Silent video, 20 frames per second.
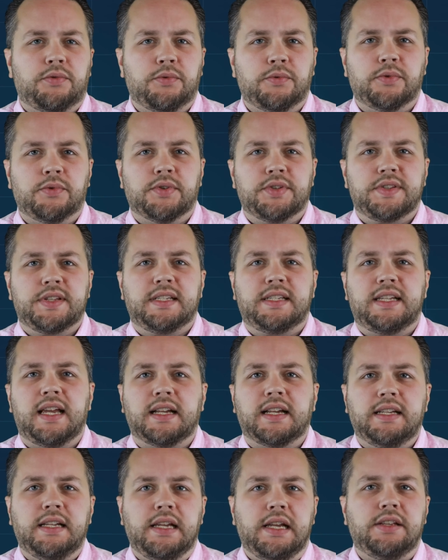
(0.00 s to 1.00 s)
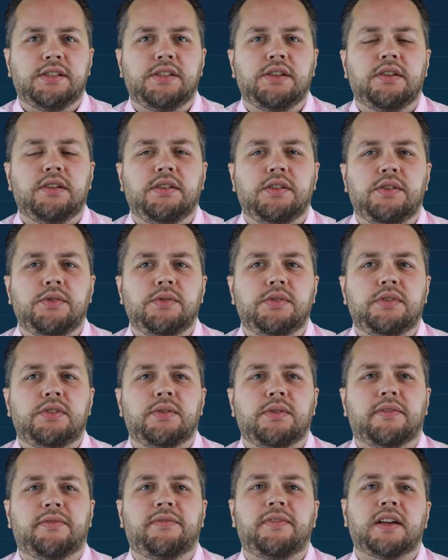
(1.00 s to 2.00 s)
tools and techniques you can use
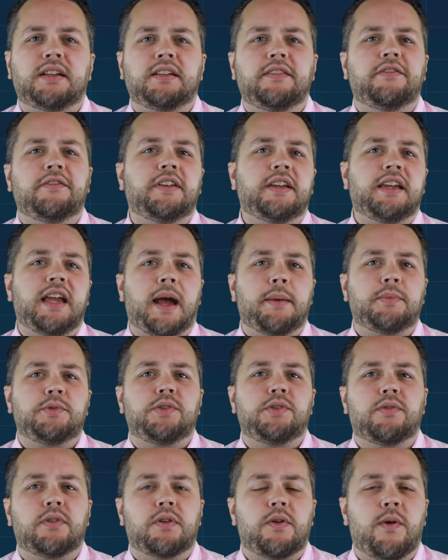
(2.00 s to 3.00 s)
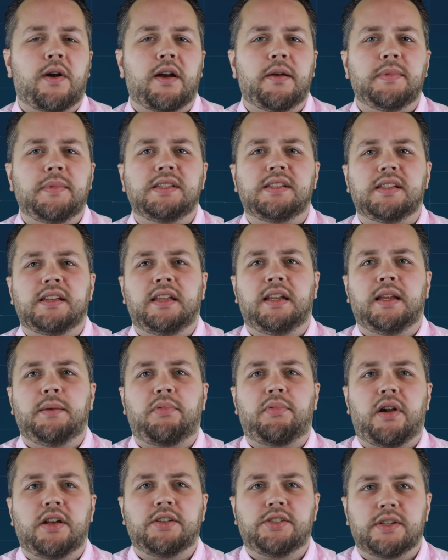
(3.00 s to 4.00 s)
to effectively capture requirements in a
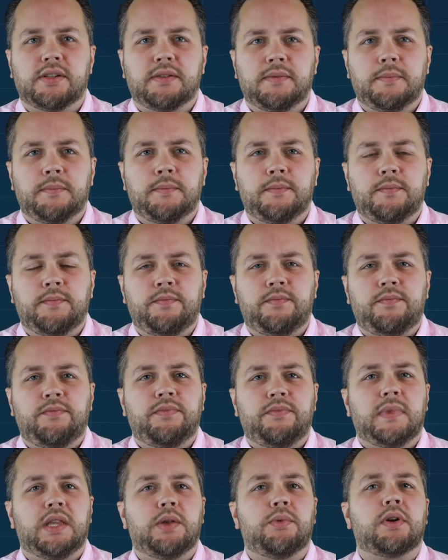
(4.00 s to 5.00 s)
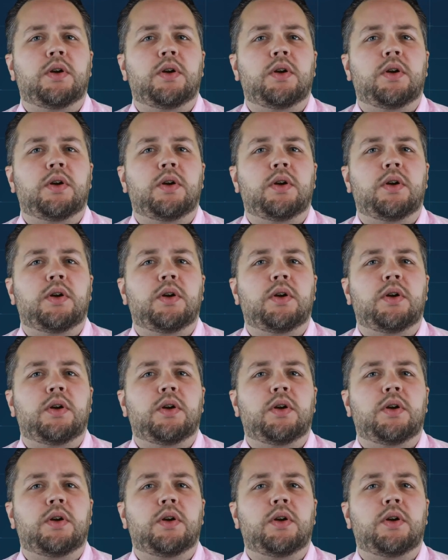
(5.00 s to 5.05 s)
project. The